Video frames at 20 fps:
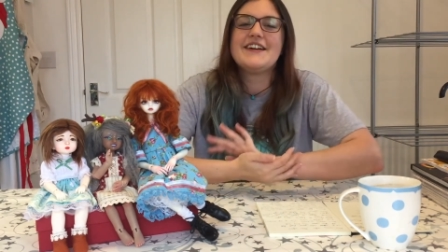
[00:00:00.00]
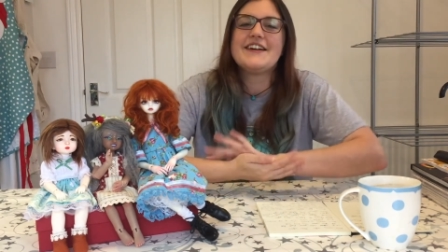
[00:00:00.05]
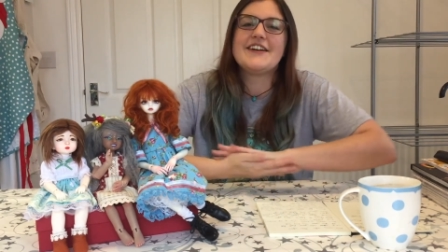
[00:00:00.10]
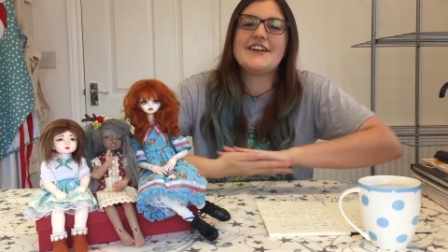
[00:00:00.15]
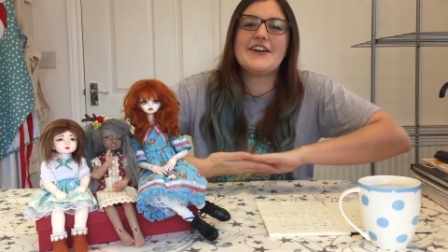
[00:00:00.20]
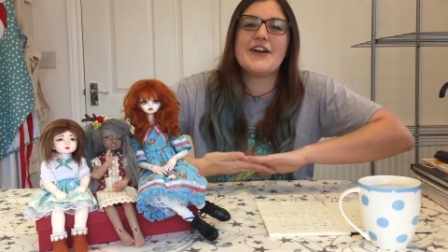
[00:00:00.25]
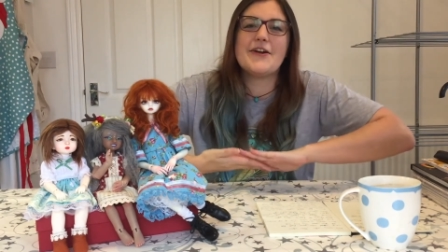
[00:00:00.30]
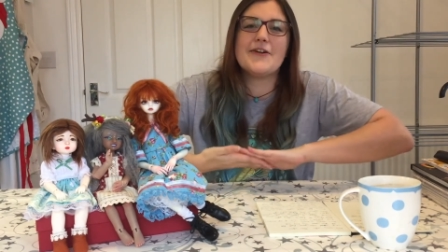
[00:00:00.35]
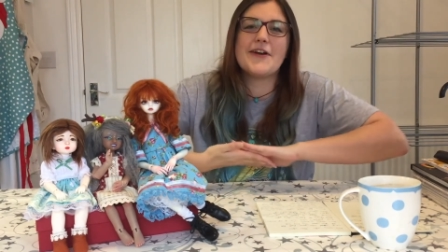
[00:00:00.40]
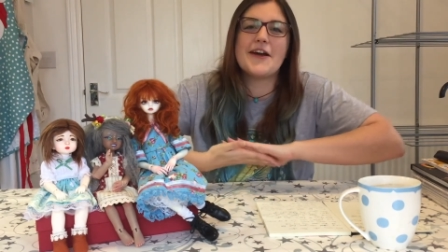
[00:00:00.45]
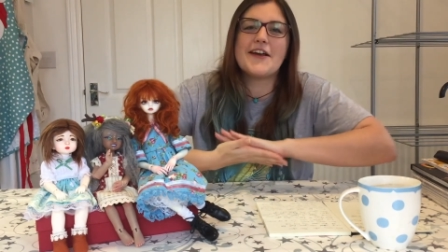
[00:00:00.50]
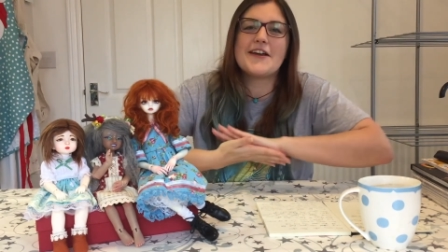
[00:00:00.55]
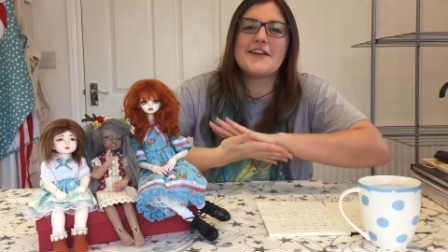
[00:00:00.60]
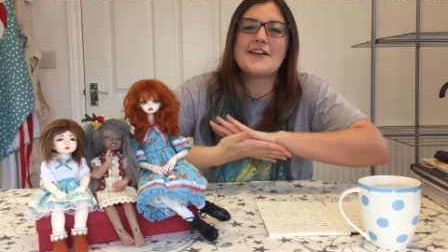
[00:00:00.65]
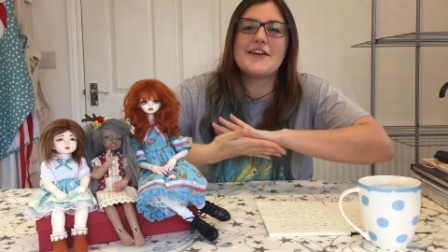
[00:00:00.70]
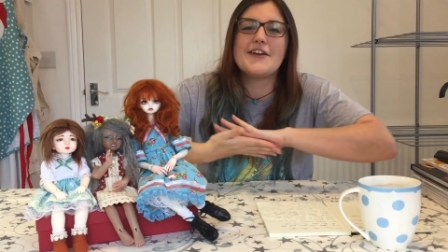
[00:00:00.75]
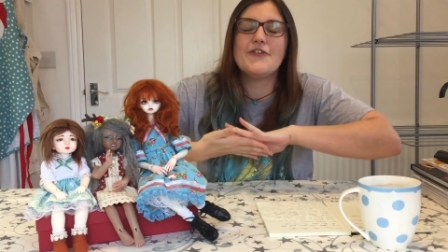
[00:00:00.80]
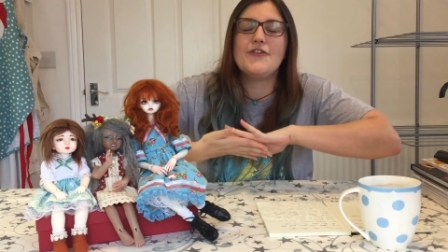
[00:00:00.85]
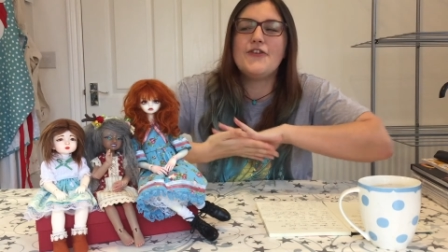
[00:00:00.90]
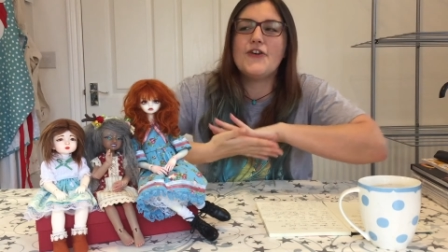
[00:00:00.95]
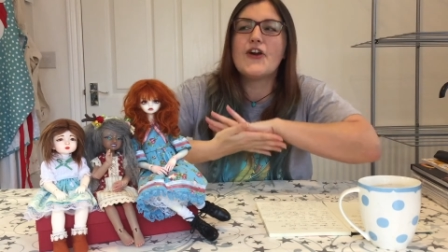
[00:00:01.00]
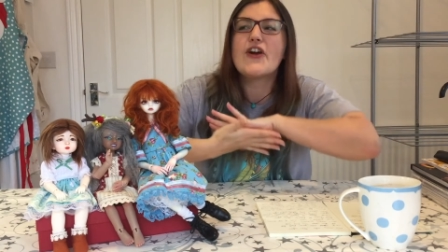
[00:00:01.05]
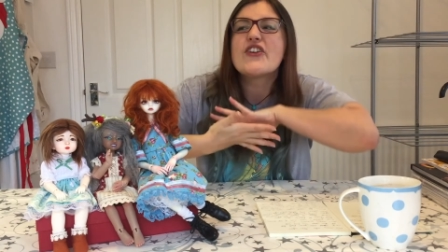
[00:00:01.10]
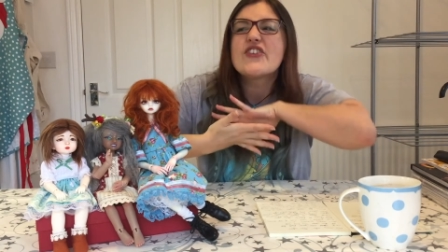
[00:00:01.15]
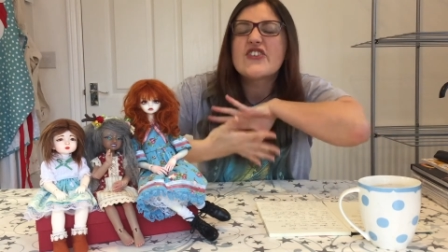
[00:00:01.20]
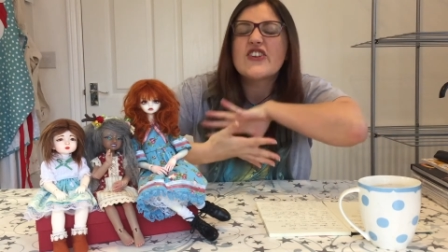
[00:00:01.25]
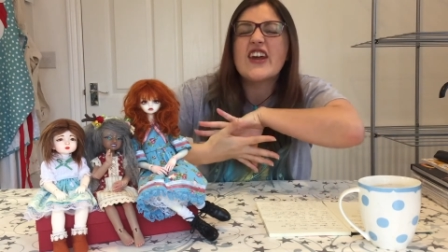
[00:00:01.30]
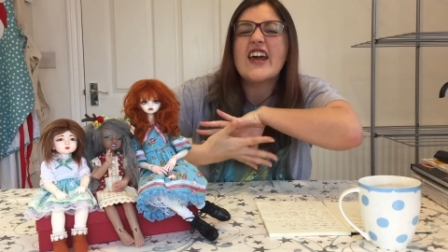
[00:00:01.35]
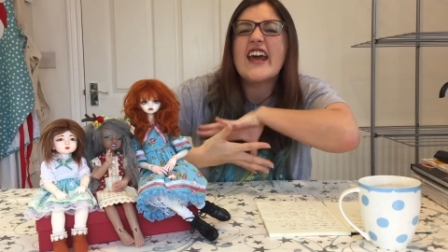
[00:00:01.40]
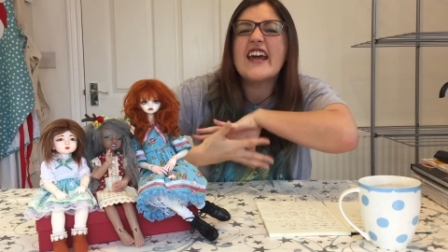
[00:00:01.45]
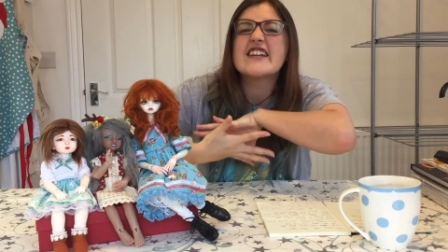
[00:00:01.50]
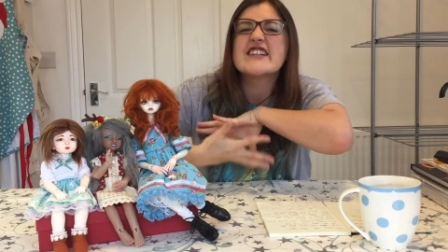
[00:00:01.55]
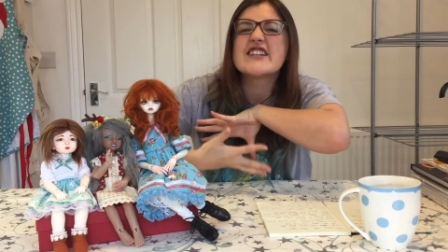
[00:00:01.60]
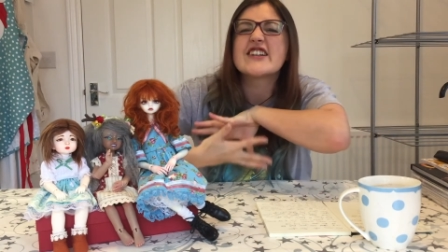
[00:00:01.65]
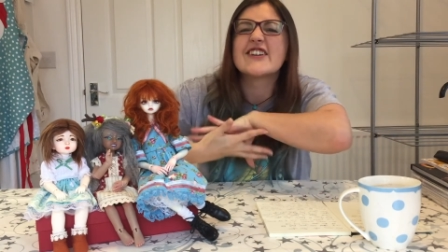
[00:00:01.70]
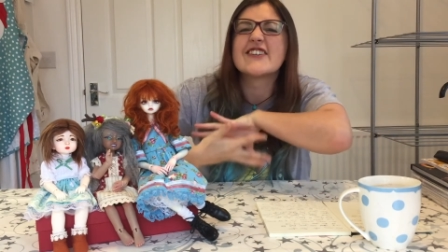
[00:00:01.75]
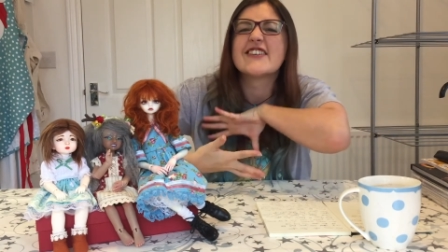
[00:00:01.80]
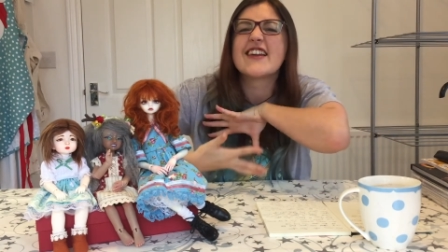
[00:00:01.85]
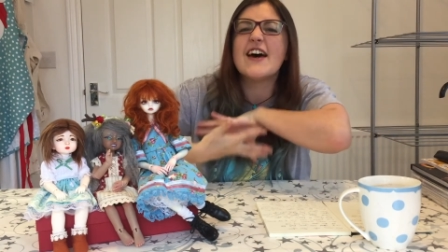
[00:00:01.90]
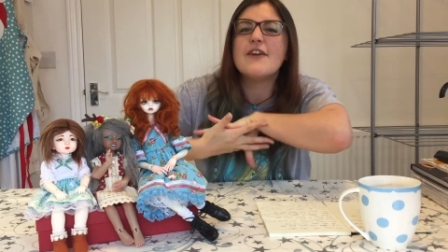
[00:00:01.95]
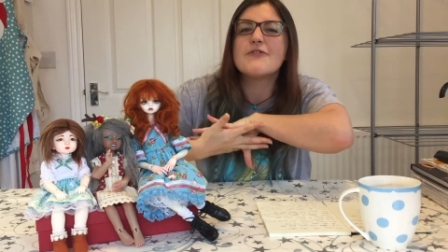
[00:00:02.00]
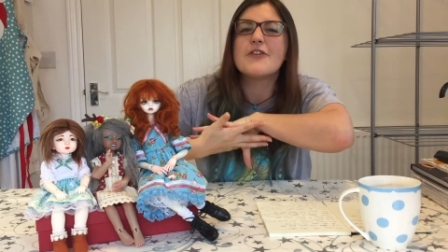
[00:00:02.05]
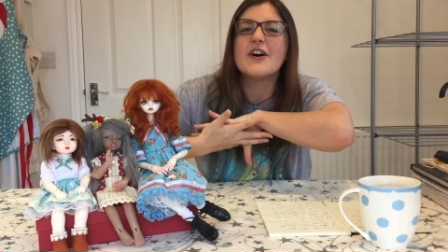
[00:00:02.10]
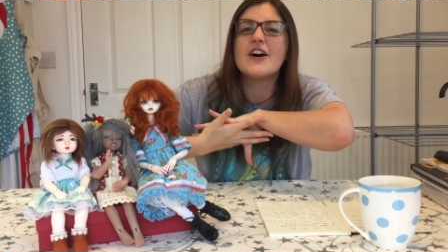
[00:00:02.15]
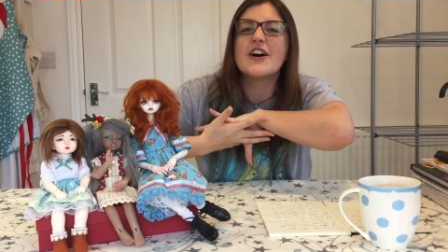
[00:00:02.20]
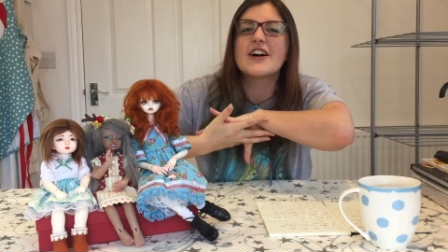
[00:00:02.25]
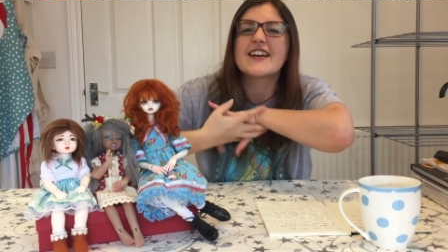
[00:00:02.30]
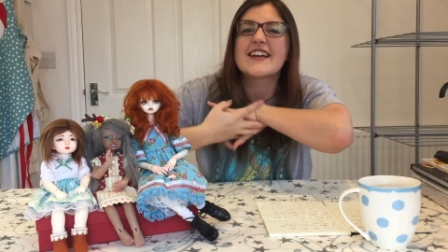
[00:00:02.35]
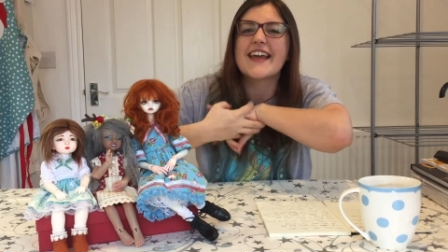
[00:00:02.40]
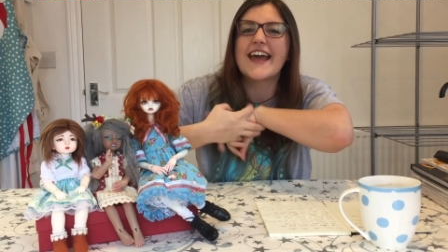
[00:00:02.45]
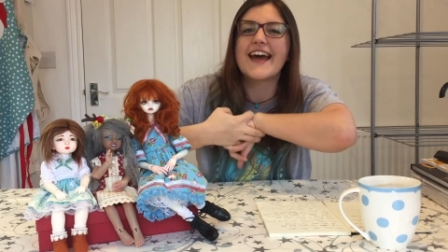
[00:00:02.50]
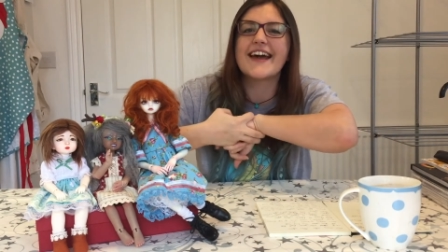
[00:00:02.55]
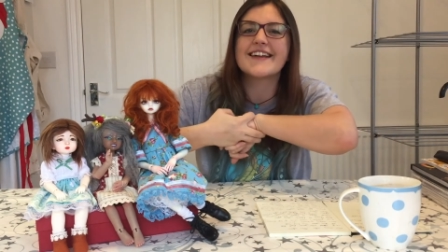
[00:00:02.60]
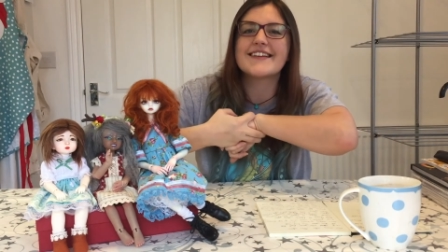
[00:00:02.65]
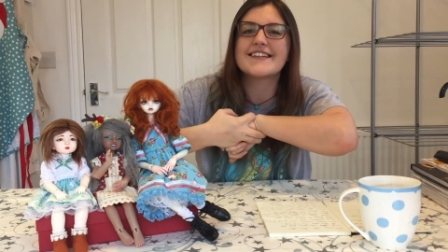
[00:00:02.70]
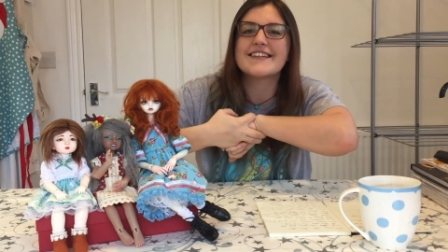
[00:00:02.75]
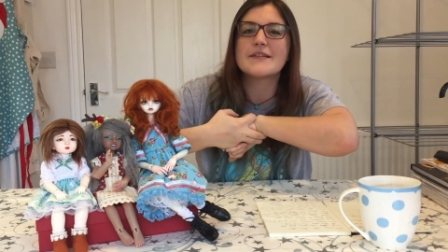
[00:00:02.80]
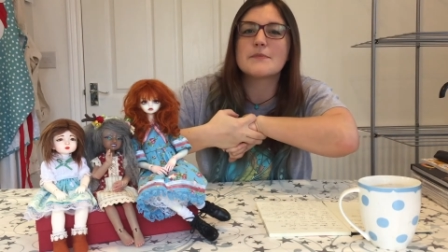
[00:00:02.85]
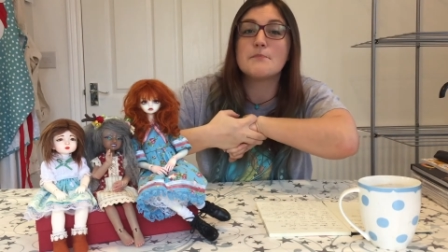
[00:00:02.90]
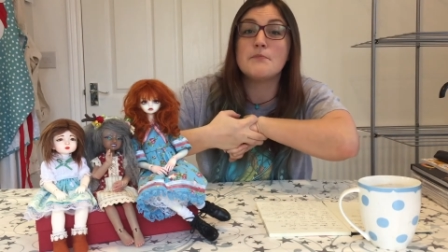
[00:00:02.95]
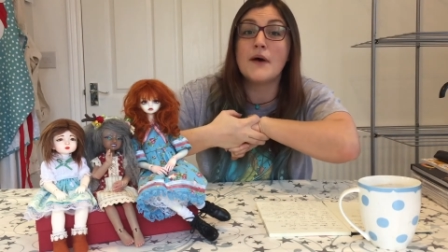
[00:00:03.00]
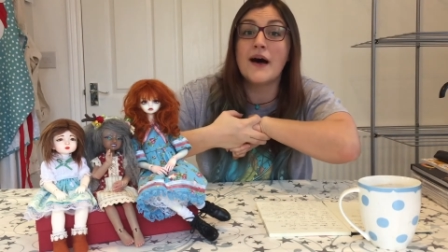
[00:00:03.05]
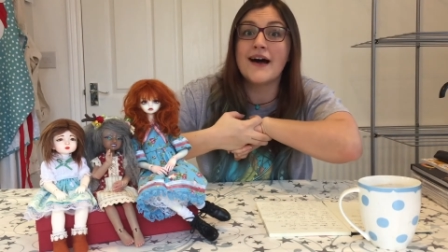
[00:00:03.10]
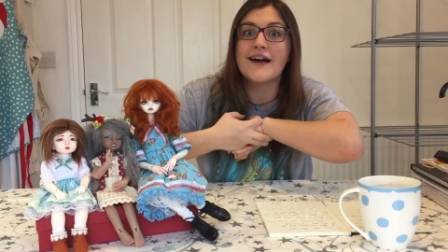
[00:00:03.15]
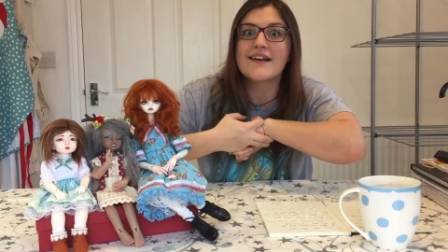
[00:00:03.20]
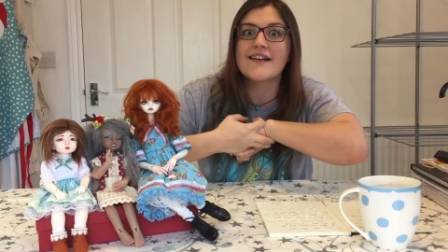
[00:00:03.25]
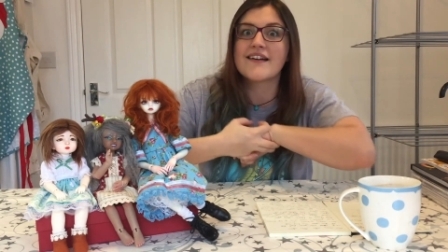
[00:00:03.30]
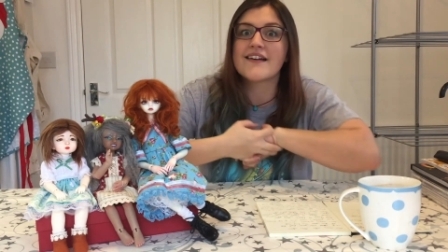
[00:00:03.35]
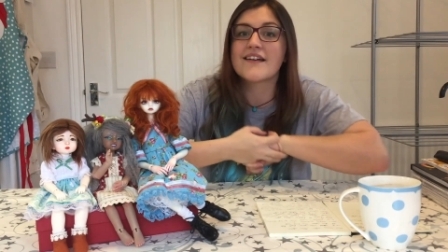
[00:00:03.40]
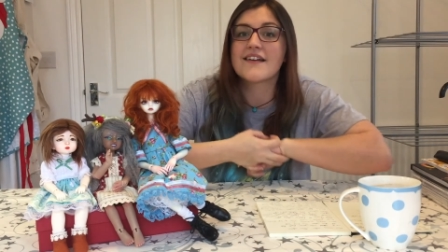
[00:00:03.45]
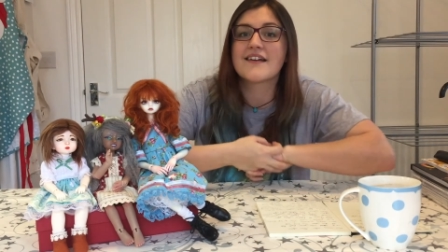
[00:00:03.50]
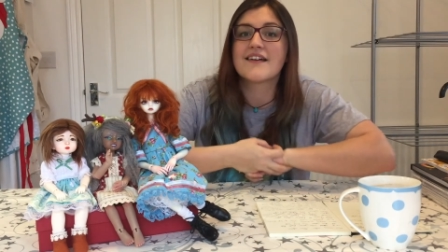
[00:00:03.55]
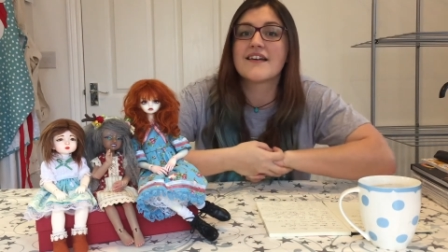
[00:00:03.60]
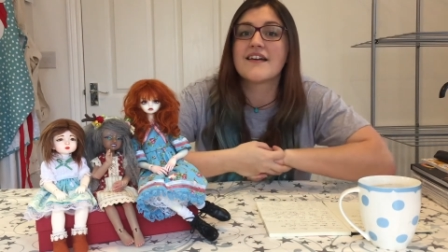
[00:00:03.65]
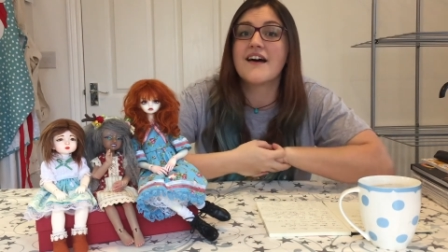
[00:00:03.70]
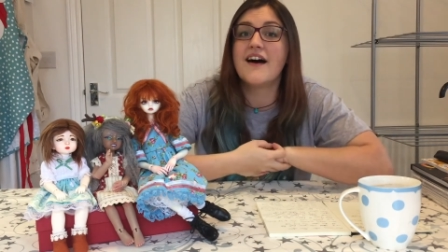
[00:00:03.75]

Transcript: You know, like your first hit you'll never get back.